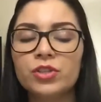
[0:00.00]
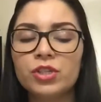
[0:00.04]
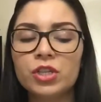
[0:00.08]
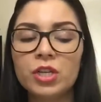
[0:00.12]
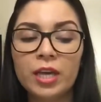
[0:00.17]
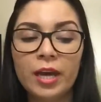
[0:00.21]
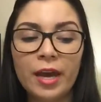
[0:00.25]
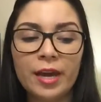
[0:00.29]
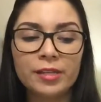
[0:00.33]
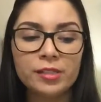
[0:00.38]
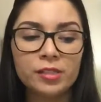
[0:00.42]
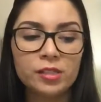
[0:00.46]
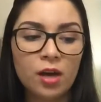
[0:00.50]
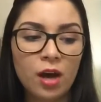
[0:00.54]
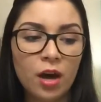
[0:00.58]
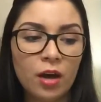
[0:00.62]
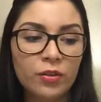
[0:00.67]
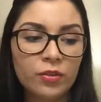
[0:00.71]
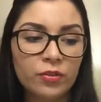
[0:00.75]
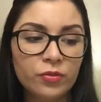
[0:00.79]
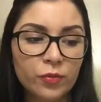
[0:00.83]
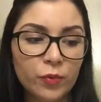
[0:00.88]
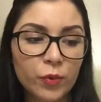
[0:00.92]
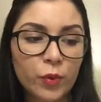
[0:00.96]
She has
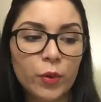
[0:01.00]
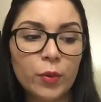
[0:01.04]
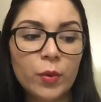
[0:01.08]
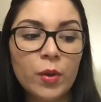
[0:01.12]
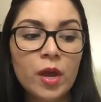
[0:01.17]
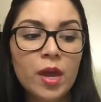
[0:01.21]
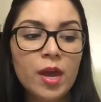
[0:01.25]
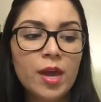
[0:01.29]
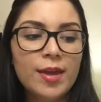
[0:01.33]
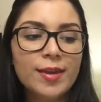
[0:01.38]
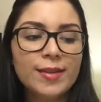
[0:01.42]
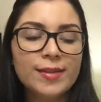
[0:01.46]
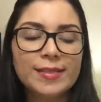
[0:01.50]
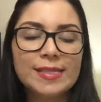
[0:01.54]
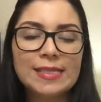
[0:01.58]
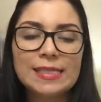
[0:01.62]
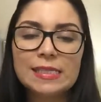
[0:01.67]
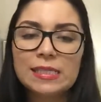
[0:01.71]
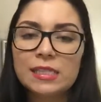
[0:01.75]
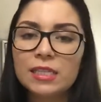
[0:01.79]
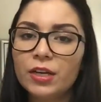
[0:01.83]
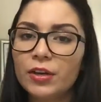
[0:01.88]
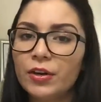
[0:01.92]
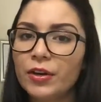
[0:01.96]
gone through a
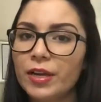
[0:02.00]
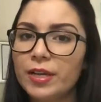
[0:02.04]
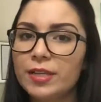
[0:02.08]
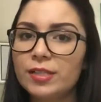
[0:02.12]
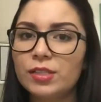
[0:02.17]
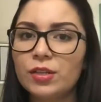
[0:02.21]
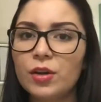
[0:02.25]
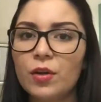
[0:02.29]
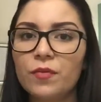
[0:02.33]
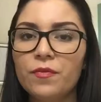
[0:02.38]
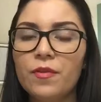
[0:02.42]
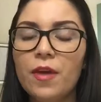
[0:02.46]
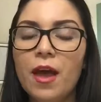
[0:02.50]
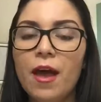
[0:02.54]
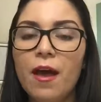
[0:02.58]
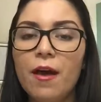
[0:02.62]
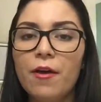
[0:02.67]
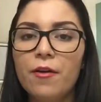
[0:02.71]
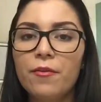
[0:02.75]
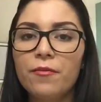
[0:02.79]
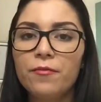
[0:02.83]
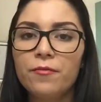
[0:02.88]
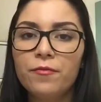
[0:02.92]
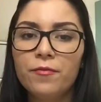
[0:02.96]
series of
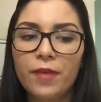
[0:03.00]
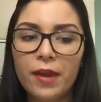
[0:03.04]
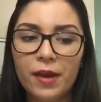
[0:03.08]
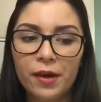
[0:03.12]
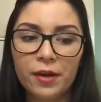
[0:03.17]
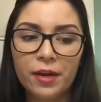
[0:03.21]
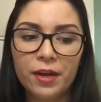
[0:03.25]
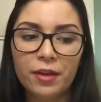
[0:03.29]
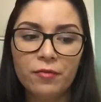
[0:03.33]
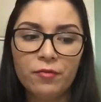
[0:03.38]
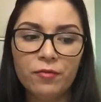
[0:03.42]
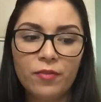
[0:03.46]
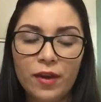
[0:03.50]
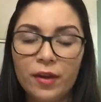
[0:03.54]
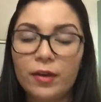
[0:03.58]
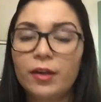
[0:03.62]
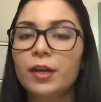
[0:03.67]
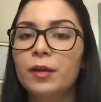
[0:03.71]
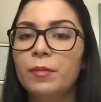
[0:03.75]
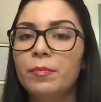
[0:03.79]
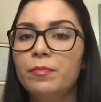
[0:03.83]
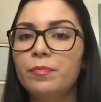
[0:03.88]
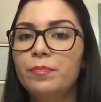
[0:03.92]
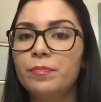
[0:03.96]
very,
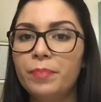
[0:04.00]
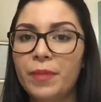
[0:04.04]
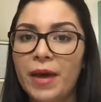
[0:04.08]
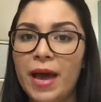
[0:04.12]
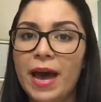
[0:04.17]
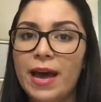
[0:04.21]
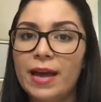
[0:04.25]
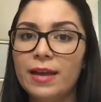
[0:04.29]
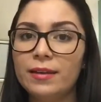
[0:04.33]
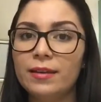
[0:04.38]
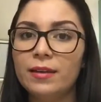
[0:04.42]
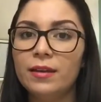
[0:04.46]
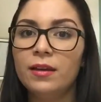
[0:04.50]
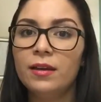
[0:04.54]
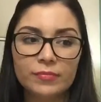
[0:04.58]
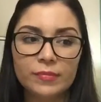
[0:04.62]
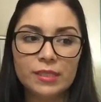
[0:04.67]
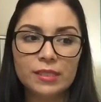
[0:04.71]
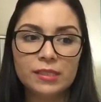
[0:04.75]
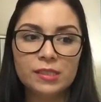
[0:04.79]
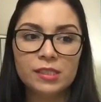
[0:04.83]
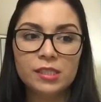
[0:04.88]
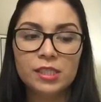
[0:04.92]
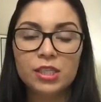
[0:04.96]
very bad
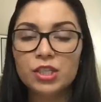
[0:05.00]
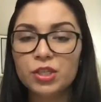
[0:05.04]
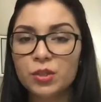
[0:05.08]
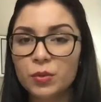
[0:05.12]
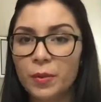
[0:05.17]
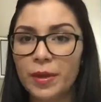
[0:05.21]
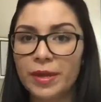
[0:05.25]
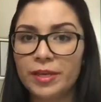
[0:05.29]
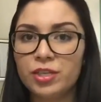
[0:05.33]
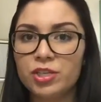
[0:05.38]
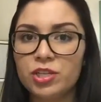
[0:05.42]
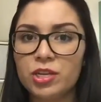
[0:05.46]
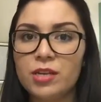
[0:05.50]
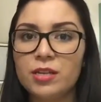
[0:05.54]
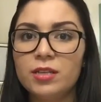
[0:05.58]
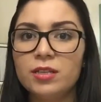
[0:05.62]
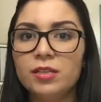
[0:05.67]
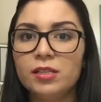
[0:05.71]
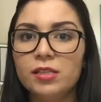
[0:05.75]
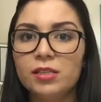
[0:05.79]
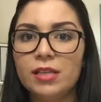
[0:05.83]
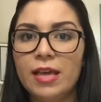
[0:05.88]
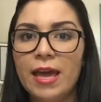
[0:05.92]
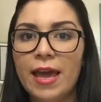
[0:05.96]

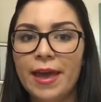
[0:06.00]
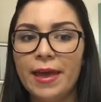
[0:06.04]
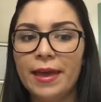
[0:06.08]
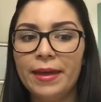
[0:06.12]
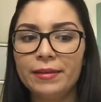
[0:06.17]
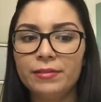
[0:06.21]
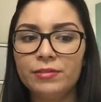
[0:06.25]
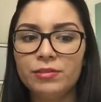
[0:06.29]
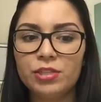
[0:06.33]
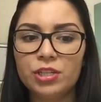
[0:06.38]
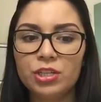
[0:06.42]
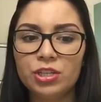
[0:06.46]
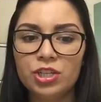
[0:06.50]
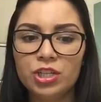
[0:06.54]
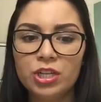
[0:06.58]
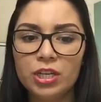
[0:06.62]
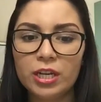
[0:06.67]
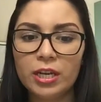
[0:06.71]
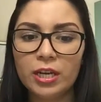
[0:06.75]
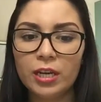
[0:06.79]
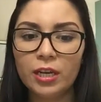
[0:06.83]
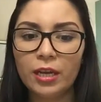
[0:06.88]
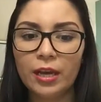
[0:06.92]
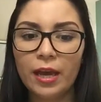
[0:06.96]
situations, and
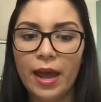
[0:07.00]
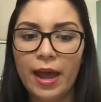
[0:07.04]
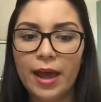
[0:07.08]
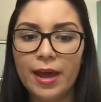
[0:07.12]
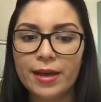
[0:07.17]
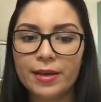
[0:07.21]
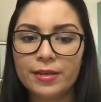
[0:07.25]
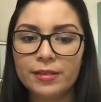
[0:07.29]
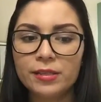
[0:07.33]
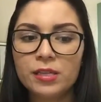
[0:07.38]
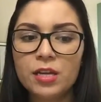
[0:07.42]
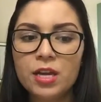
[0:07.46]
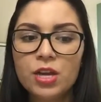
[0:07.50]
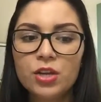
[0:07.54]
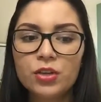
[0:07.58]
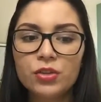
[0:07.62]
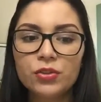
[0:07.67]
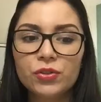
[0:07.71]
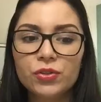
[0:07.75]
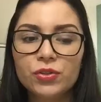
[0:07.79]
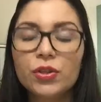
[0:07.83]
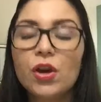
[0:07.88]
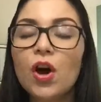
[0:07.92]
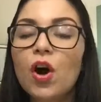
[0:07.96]
she has
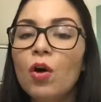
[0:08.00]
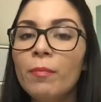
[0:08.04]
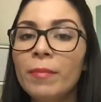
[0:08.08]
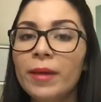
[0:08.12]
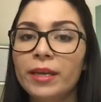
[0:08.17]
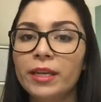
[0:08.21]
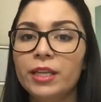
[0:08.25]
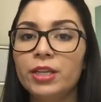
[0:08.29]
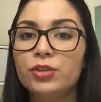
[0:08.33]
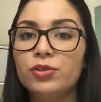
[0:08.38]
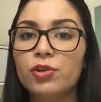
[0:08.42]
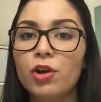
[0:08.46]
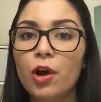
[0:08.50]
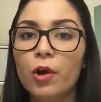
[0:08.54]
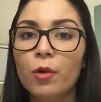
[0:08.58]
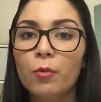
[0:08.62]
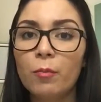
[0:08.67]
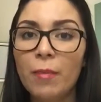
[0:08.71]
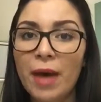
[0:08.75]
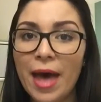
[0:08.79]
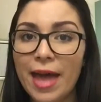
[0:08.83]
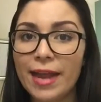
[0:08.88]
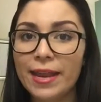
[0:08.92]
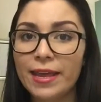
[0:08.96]
so many
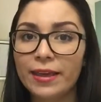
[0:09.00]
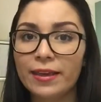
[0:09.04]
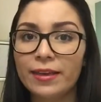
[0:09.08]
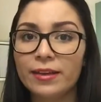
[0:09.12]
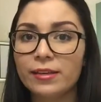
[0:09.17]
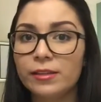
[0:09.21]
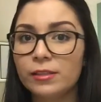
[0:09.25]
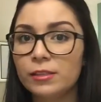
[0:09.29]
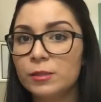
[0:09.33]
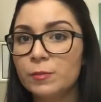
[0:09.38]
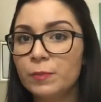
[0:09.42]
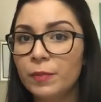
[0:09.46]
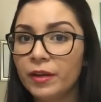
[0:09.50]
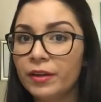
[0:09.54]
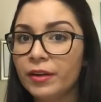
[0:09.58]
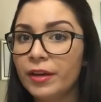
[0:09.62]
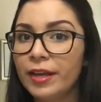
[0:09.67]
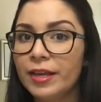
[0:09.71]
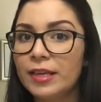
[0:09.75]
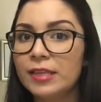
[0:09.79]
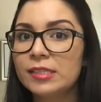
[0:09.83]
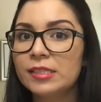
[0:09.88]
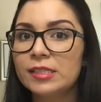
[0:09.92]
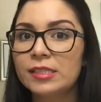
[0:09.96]
traumatic
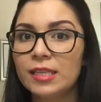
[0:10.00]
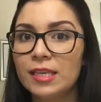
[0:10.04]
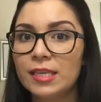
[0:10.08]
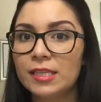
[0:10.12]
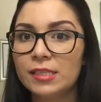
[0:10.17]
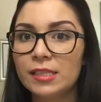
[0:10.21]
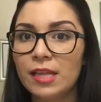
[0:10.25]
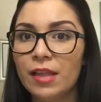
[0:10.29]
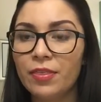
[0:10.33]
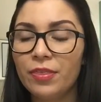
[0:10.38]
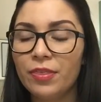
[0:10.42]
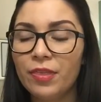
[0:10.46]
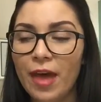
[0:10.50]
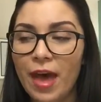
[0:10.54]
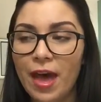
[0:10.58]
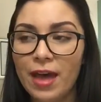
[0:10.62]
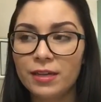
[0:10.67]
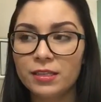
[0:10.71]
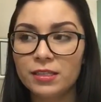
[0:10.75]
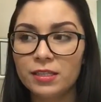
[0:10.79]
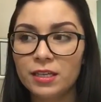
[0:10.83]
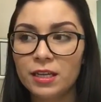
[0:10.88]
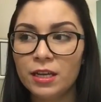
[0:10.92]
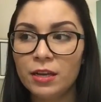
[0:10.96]
experiences
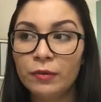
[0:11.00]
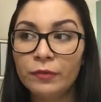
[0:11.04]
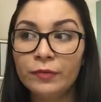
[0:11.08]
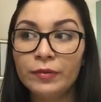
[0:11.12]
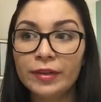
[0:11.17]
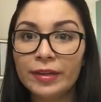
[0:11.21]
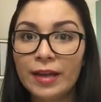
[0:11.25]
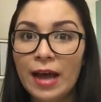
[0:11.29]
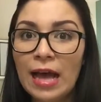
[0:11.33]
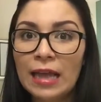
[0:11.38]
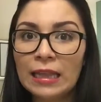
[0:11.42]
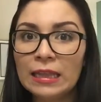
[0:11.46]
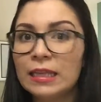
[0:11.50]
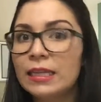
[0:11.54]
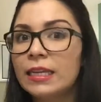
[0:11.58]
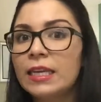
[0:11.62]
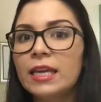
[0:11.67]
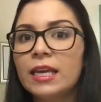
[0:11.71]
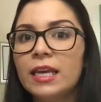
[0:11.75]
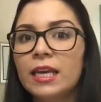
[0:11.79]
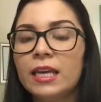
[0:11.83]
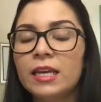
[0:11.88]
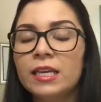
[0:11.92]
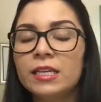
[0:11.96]
that in
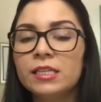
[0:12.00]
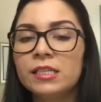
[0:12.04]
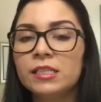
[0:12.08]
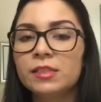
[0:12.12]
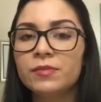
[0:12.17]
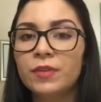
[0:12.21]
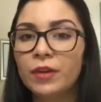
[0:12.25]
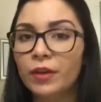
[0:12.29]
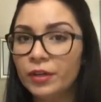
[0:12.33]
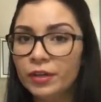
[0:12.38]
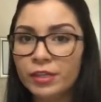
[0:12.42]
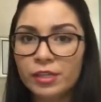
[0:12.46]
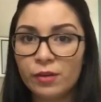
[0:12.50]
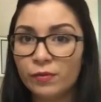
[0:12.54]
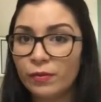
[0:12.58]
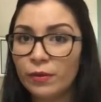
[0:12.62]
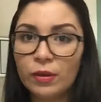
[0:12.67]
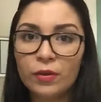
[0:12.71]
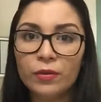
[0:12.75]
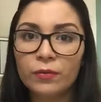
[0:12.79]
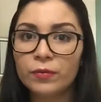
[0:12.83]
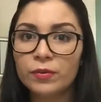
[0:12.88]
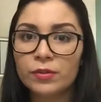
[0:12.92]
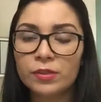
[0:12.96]
reality is very
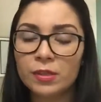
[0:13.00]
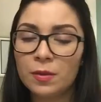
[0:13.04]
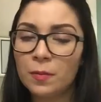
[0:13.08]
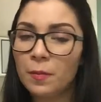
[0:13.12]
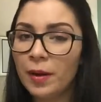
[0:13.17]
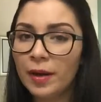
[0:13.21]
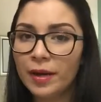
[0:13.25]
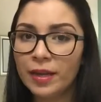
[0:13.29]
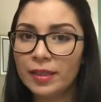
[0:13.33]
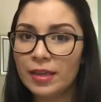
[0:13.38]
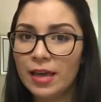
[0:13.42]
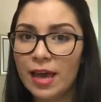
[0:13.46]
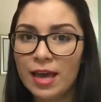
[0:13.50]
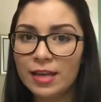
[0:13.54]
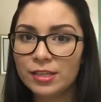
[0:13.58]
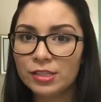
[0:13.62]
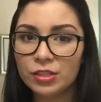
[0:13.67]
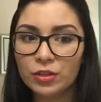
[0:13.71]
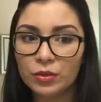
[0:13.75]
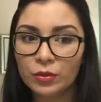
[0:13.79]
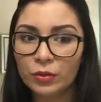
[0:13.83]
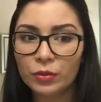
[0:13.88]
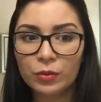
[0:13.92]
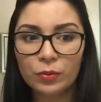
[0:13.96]
difficult for somebody that has
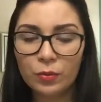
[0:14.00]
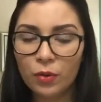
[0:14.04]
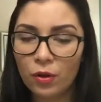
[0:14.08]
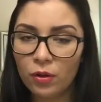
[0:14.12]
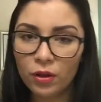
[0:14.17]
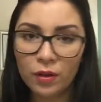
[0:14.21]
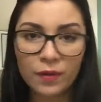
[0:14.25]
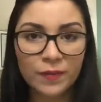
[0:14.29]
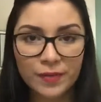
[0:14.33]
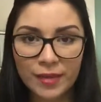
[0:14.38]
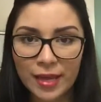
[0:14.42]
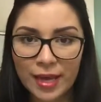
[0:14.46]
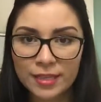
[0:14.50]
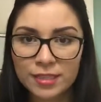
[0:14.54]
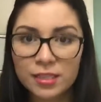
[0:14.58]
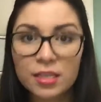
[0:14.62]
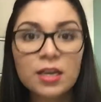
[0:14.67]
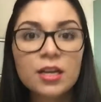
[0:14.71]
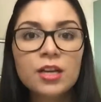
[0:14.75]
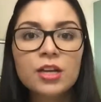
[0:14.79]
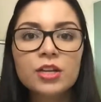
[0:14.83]
gone through all of that